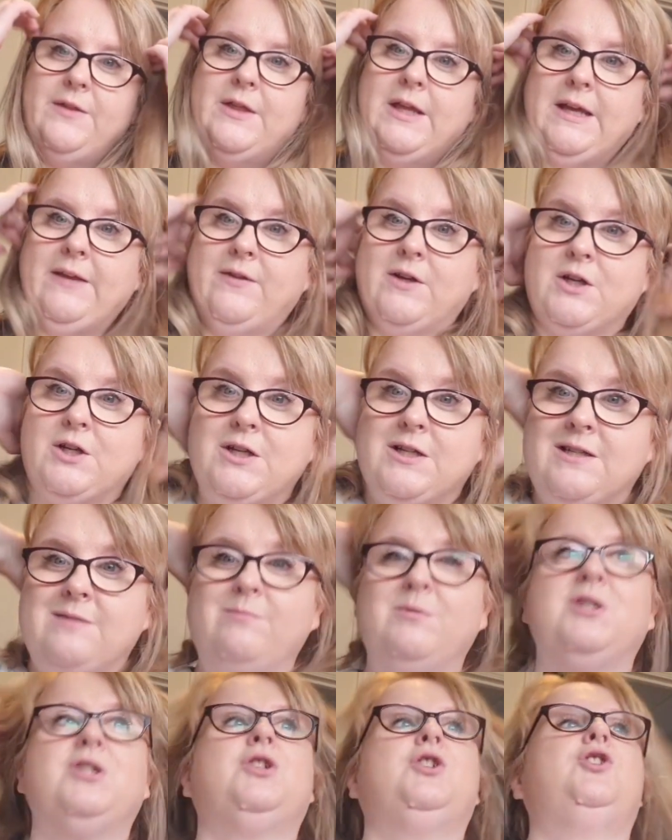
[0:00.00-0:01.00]
like the
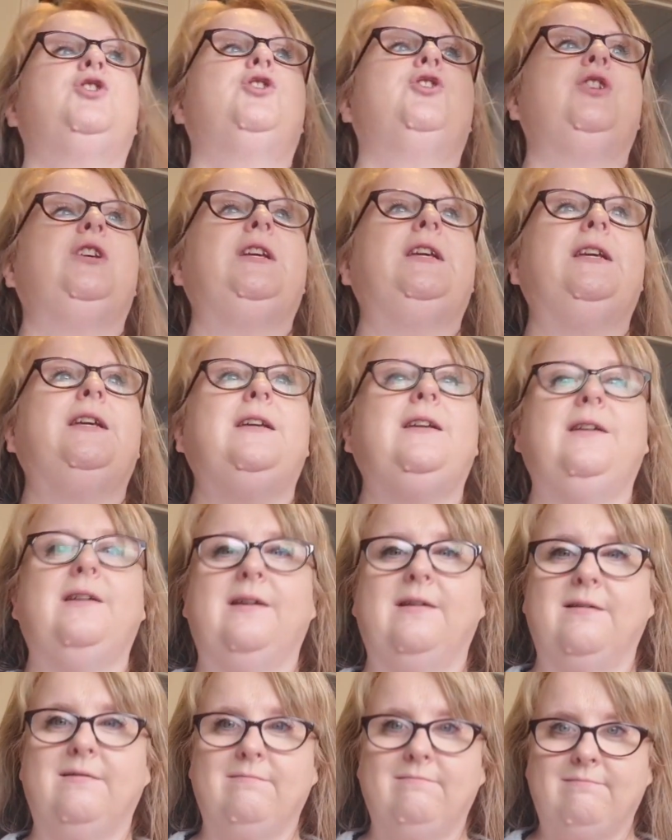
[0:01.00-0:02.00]
Christmas
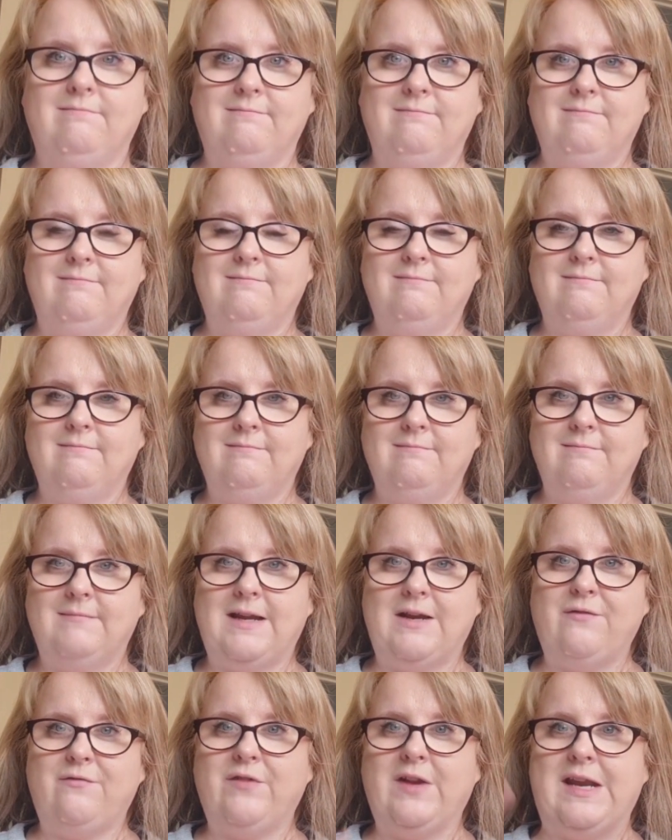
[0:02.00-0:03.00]
tree
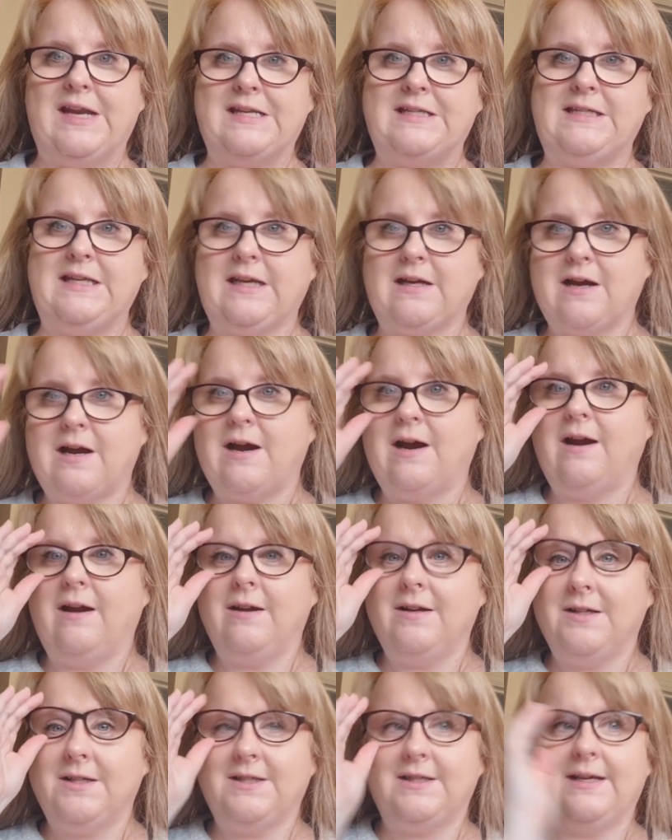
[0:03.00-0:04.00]
infinity
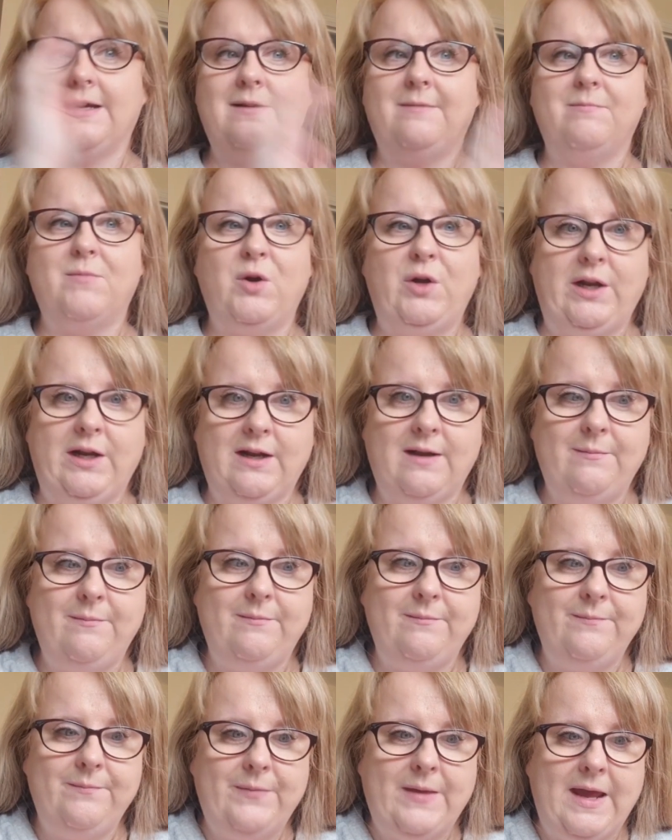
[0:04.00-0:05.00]
card that Monica
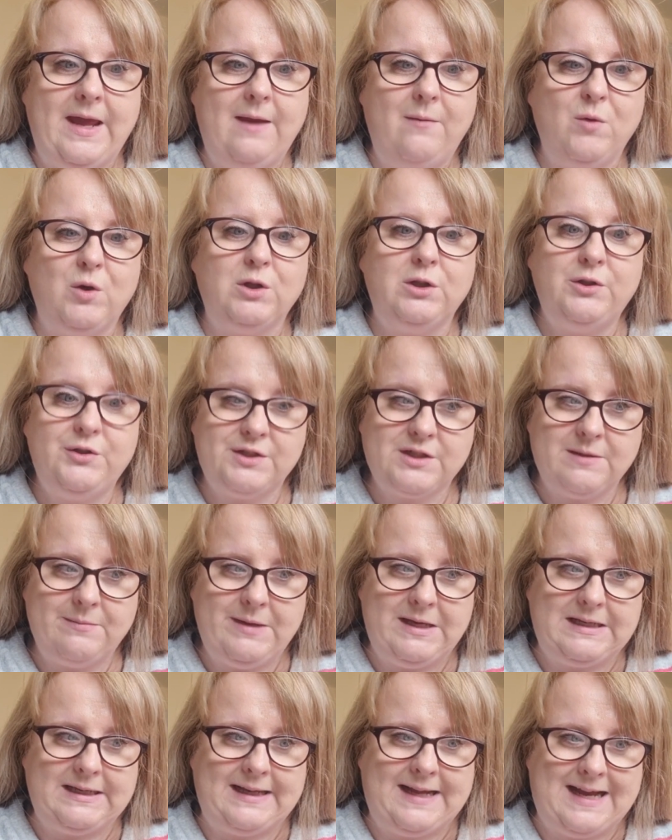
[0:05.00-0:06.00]
McClusker
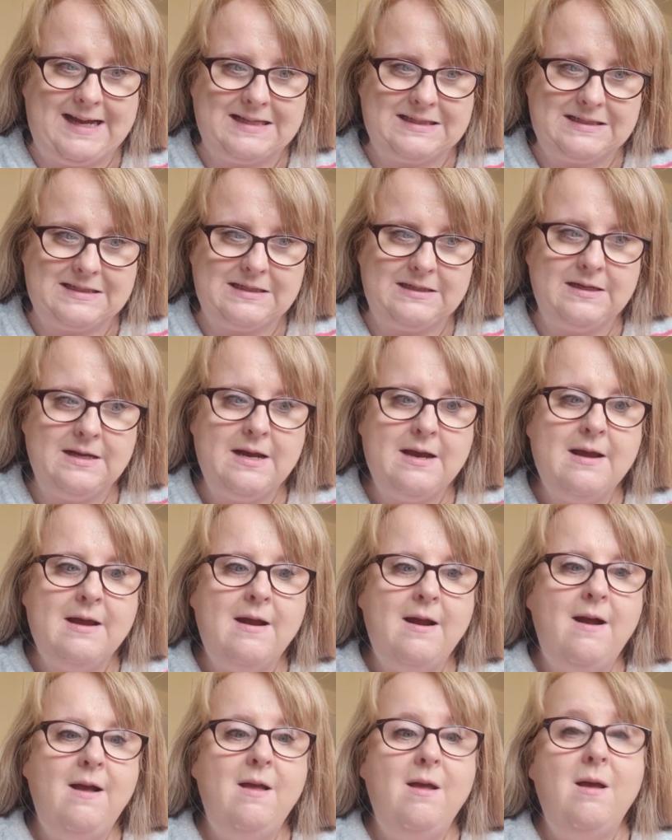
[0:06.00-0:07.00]
made last
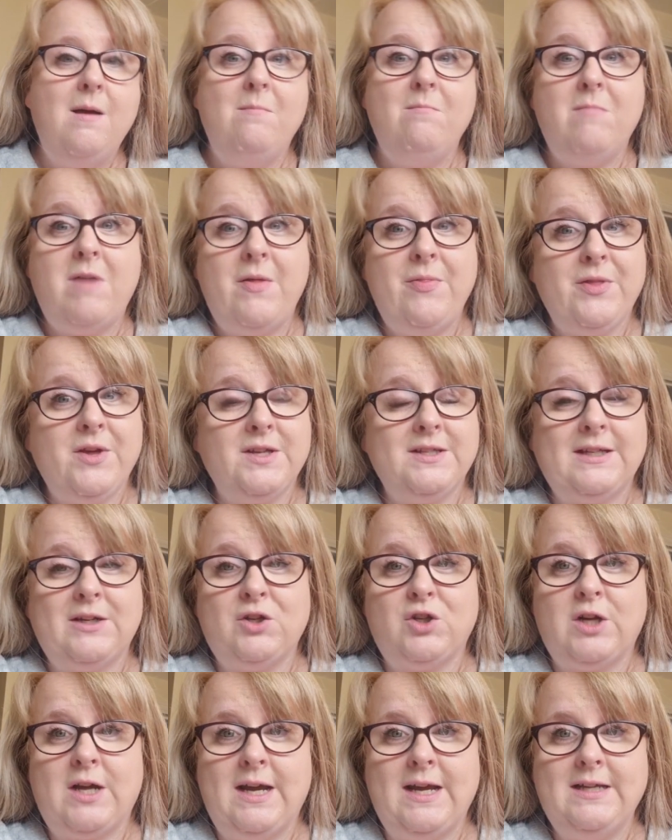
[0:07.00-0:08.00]
month, because I
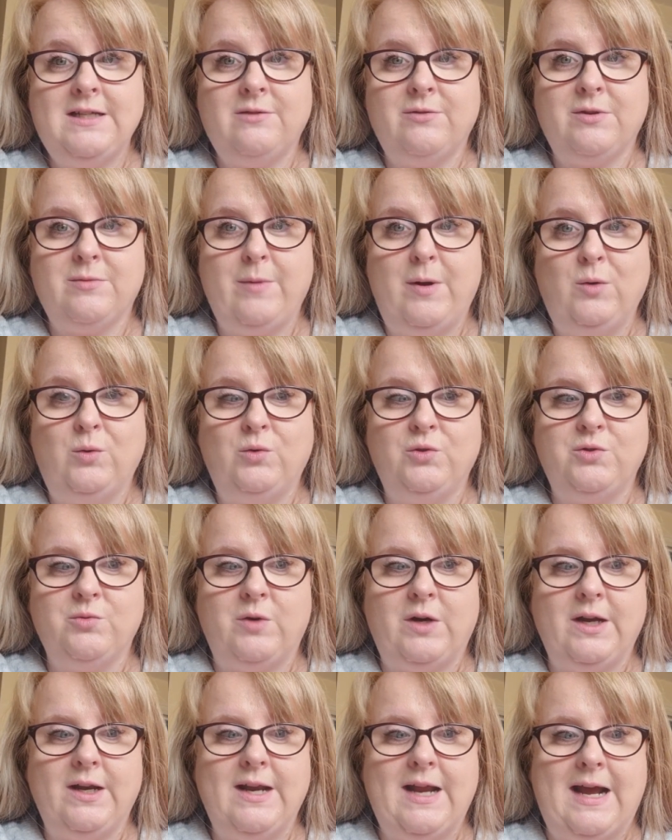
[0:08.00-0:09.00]
tried it with my old
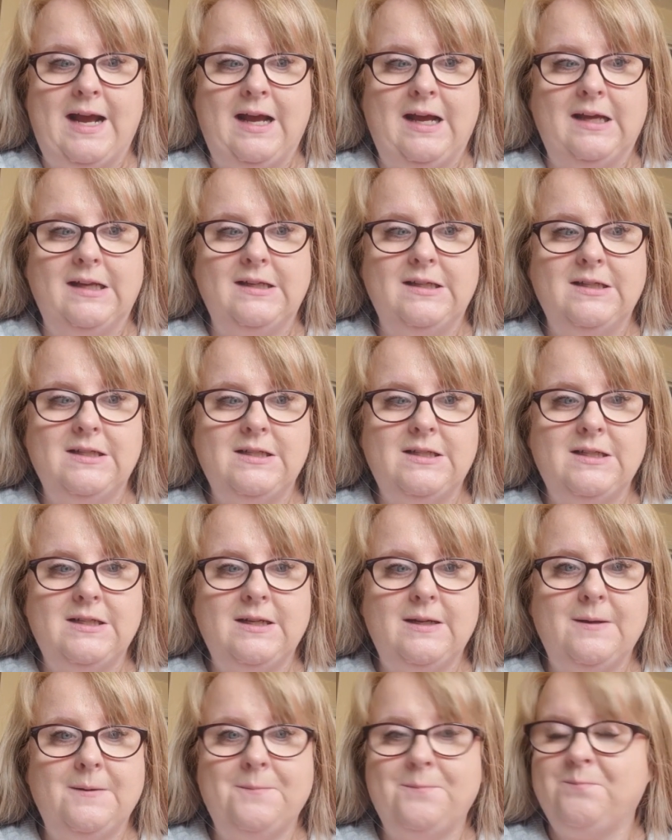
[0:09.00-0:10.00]
one and
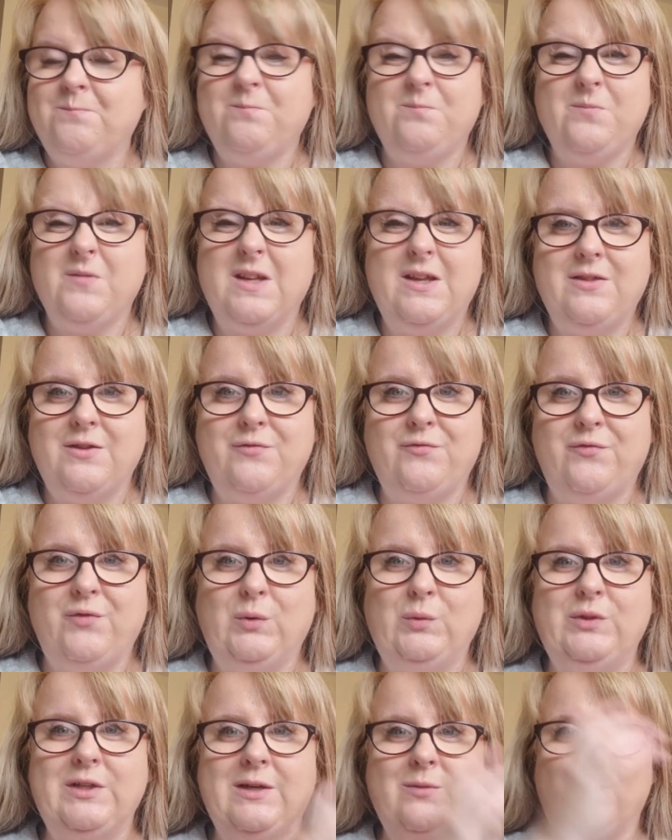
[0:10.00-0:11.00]
the
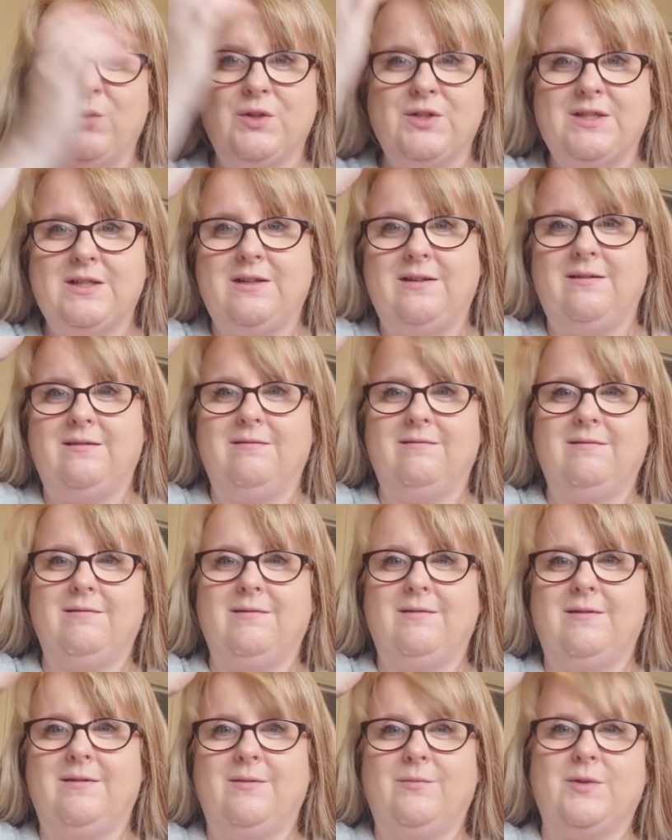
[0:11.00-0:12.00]
folding wasn't
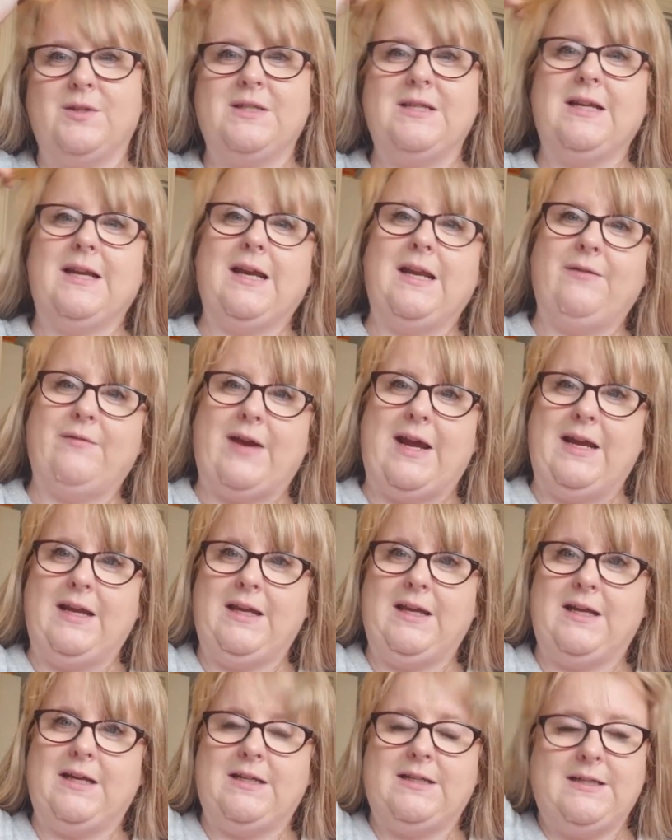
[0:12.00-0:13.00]
kind of
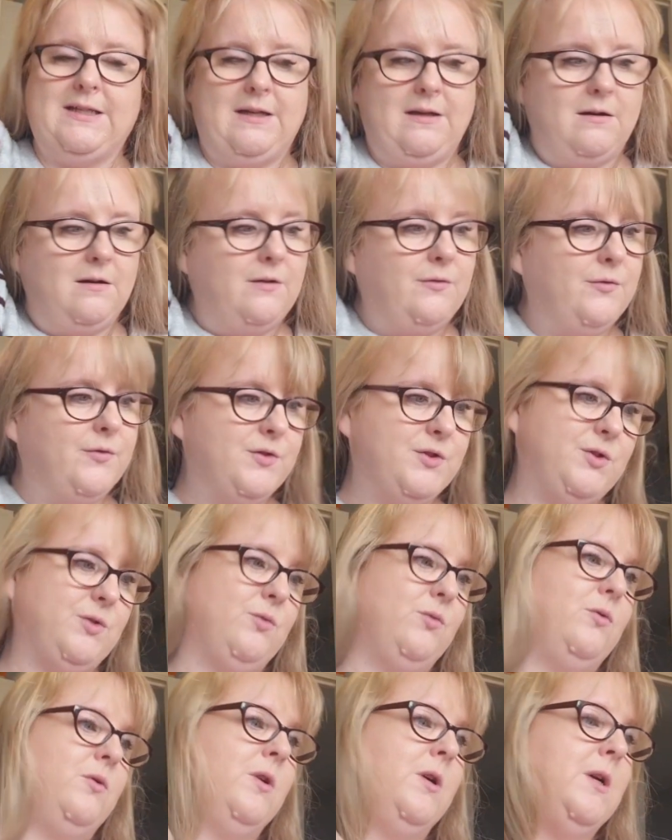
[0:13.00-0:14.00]
accurate enough,
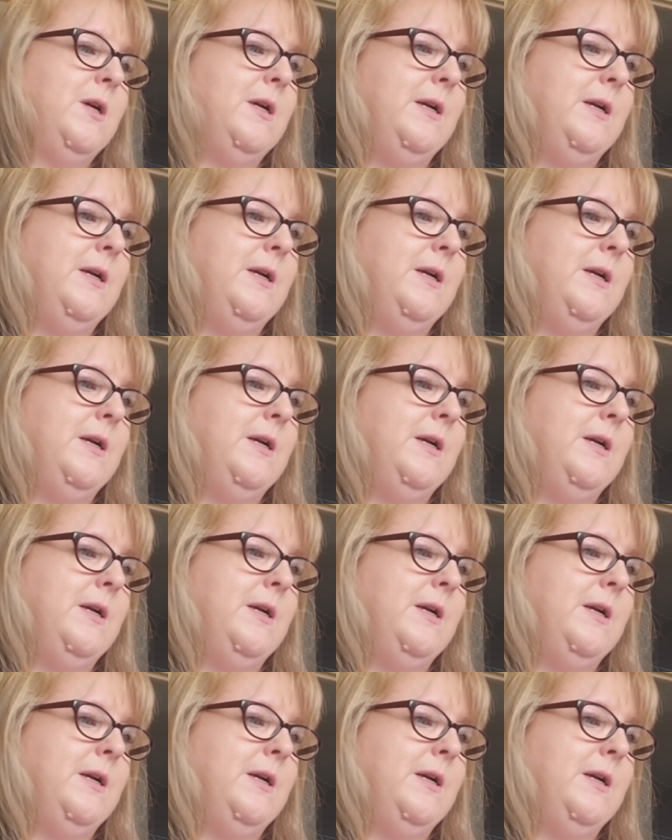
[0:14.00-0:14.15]
so